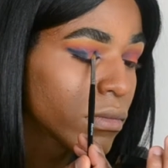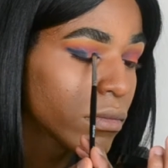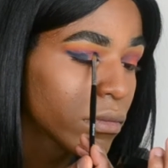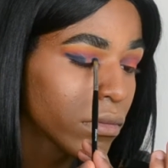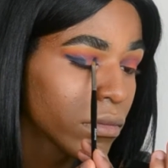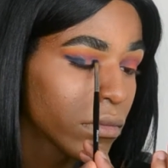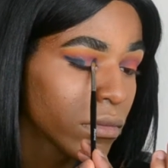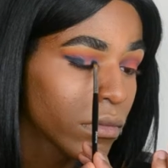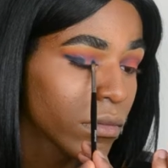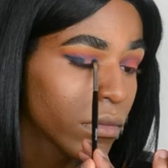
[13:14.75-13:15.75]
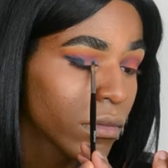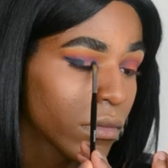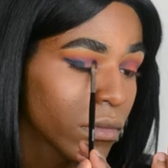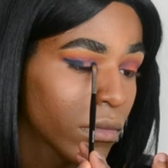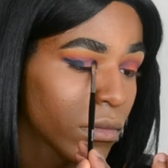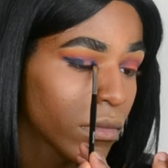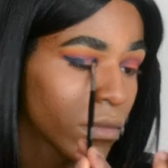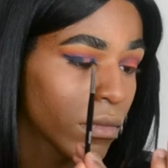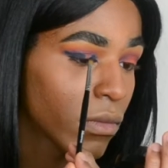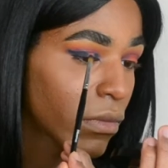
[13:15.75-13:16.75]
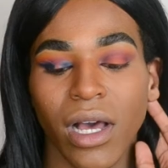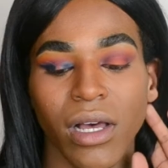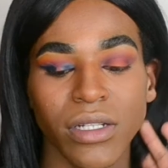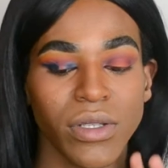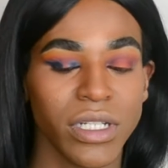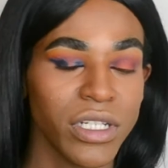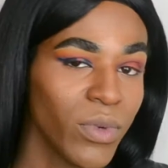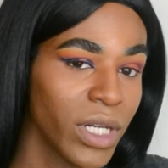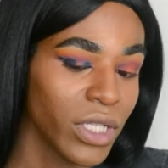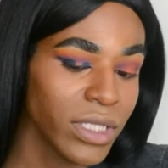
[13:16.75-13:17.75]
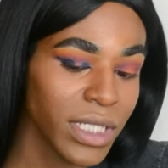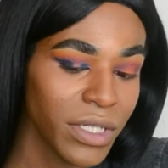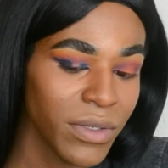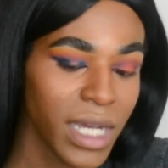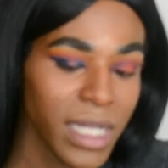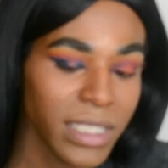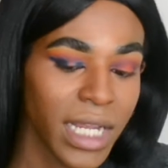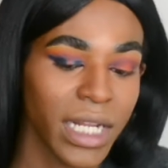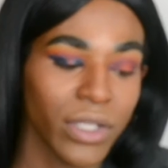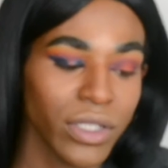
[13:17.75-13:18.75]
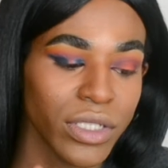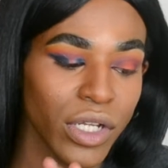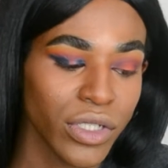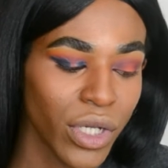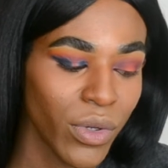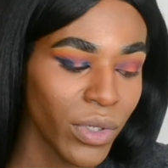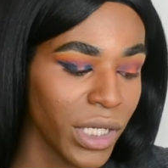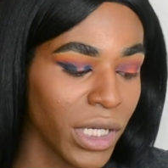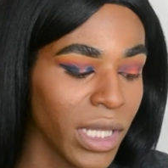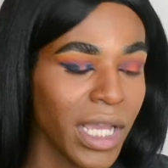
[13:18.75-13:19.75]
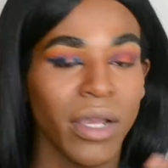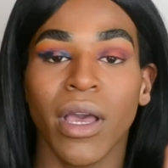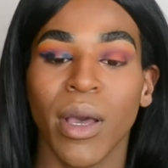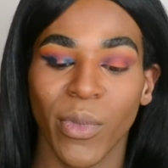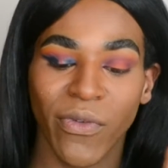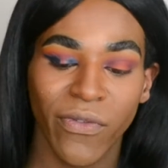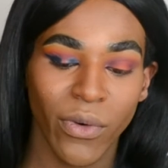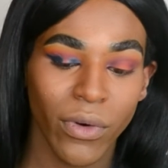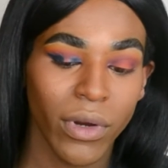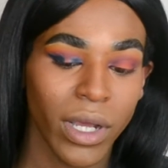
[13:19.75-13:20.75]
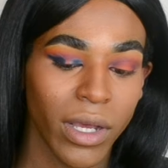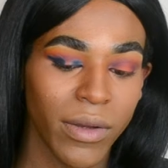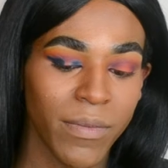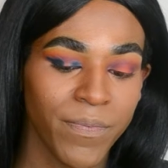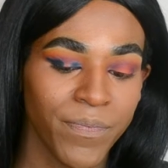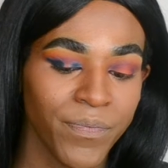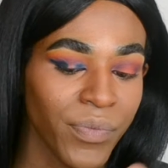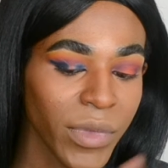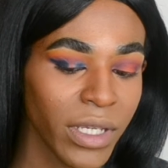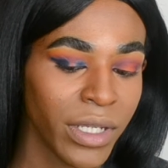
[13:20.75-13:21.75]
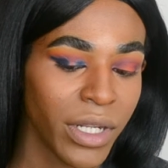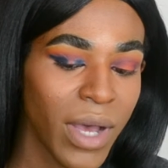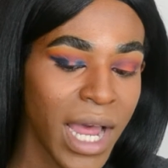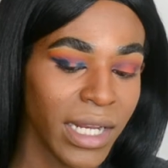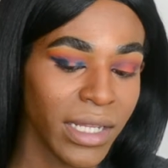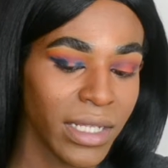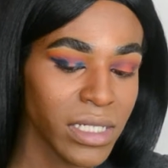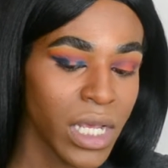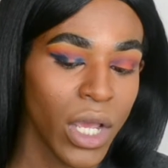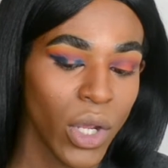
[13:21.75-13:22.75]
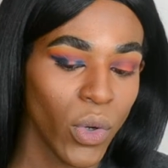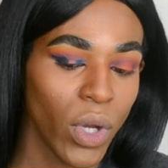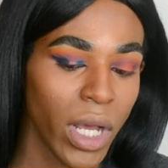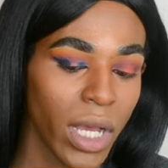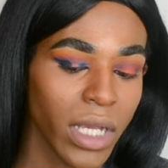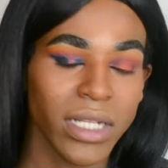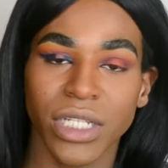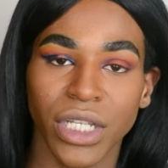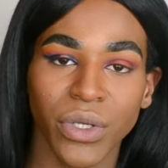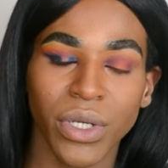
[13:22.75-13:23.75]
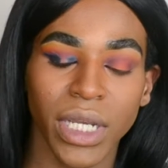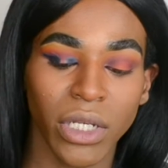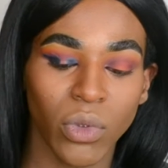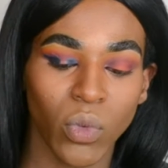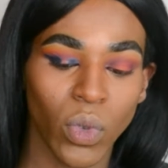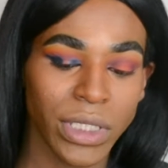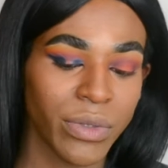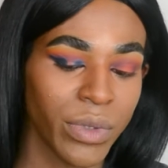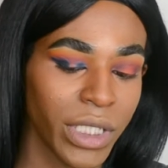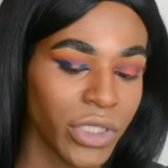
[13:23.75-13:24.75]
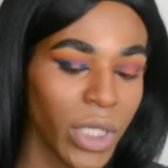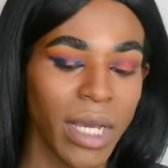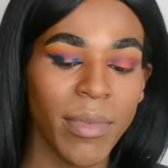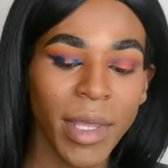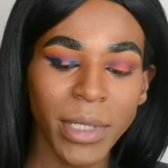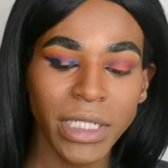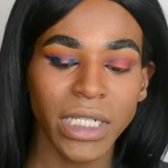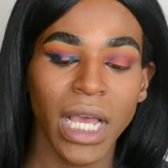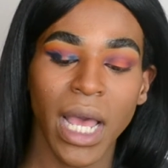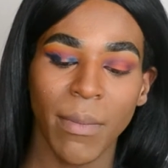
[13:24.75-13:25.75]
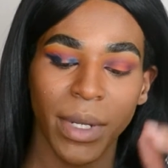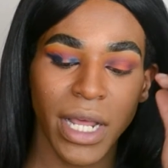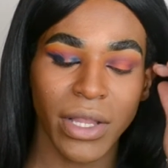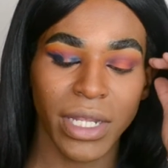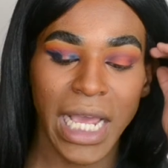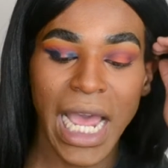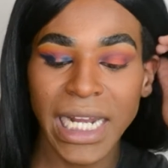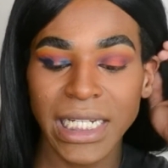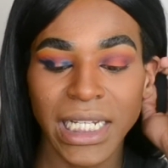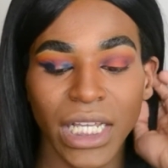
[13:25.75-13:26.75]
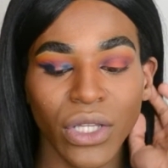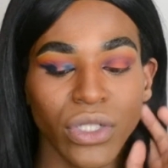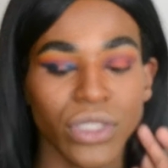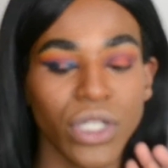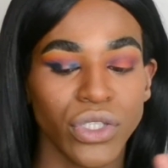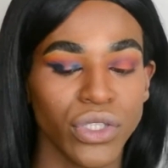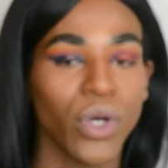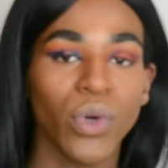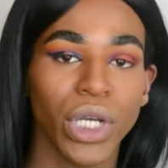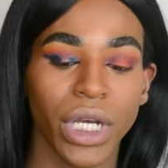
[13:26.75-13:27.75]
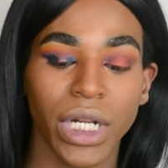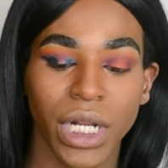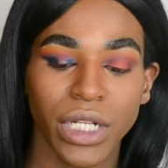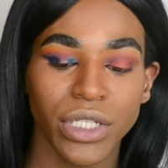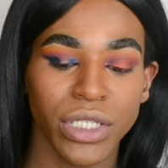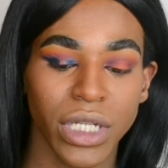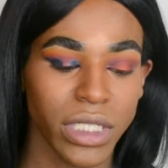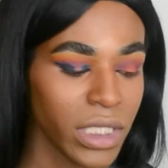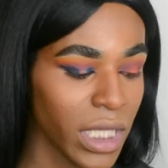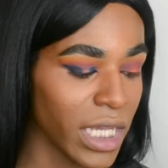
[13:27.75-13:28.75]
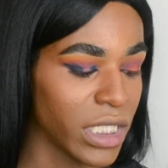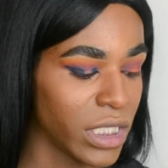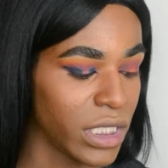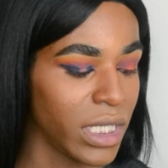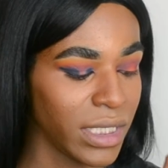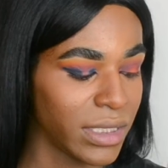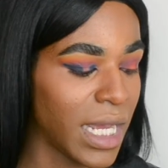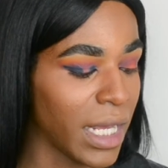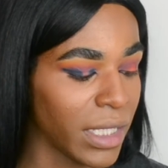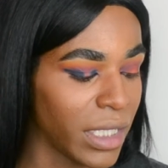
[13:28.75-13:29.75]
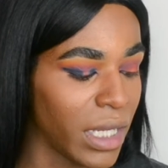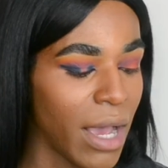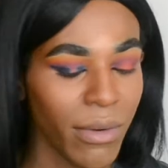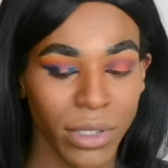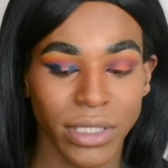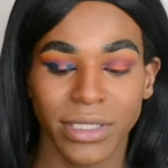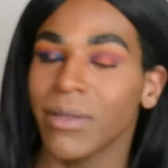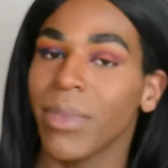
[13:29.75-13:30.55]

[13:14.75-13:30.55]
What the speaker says: that blue shade to really pop. So this is what it looks like, you guys, and it looks so good. Like before, you know, adding this concealer, it wasn't really showing up that much, but now that I added it, it looks so good, and it's it's exactly how it looks in the